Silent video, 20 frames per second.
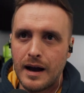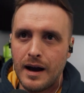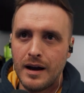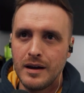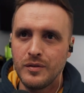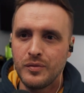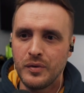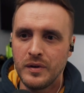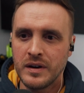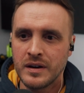I
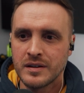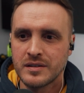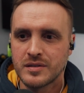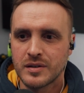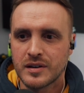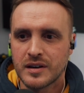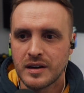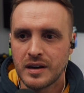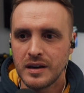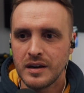think the
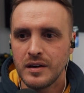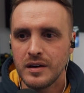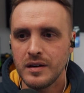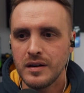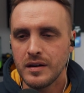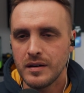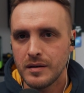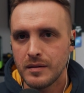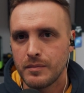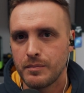key
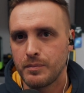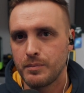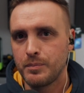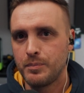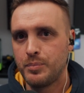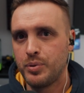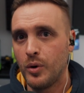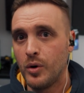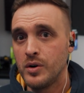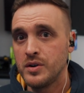
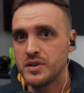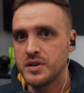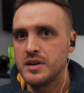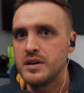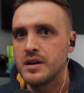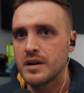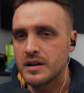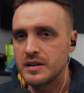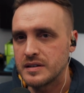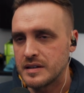point
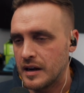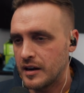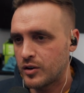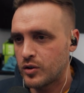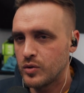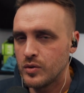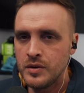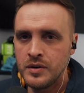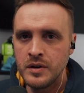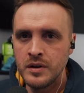here is like
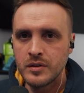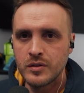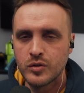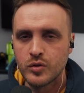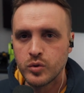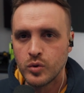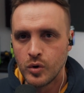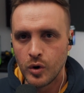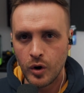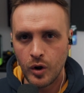you need to
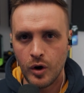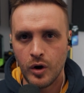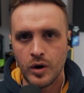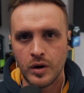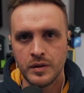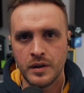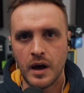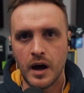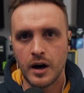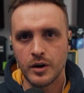
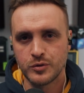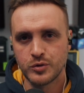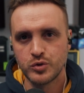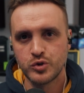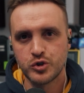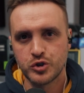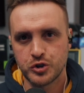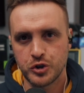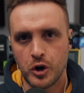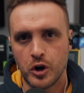learn how to
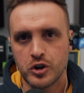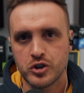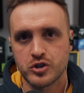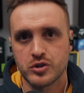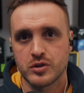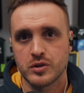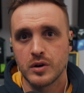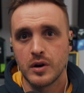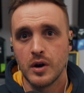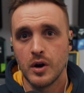
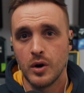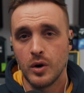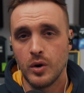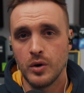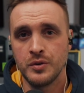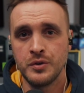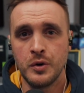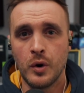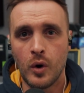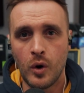search
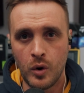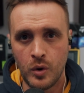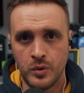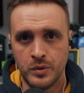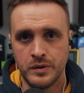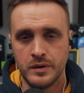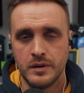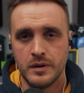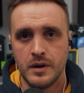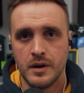on your own
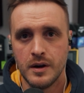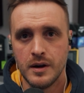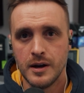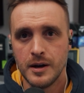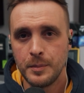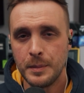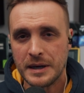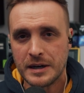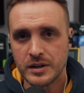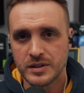
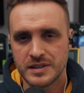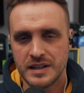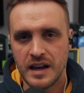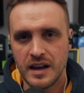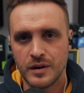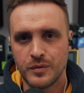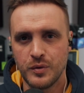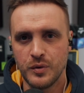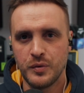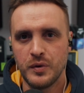because
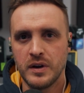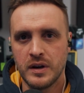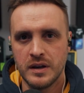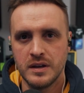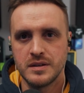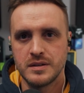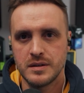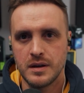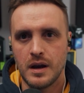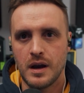everything
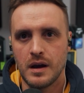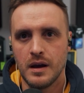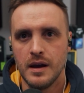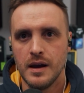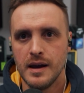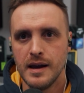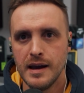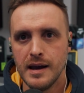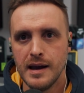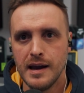is there.
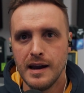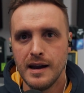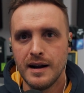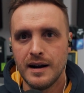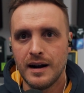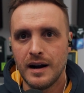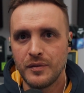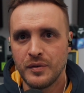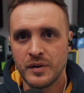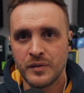
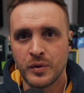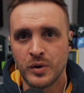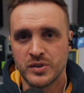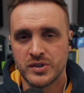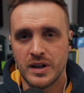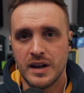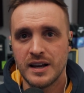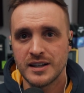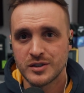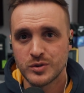I think for the
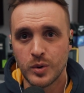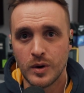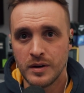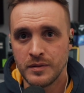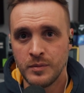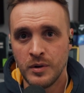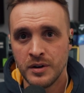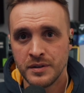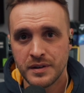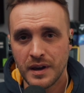last twelve
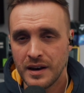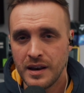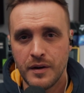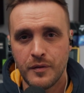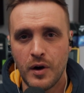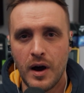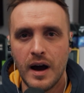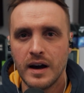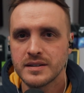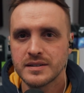months, I never
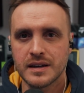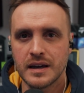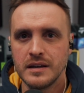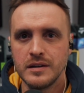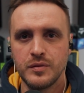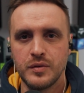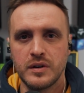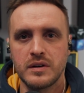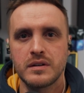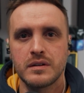asked
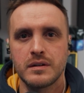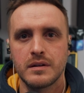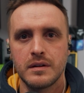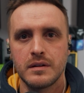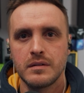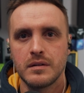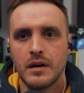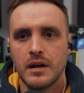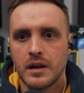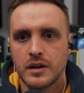anything
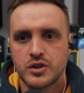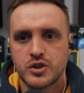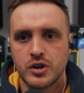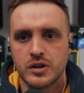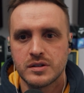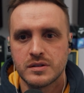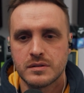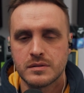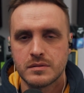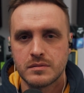and I
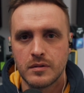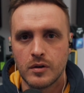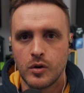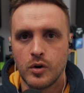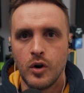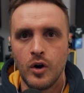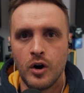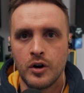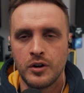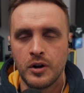just
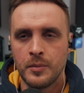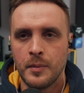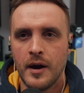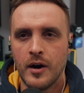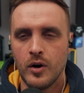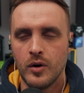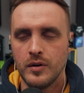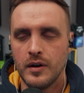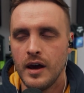learned on my own.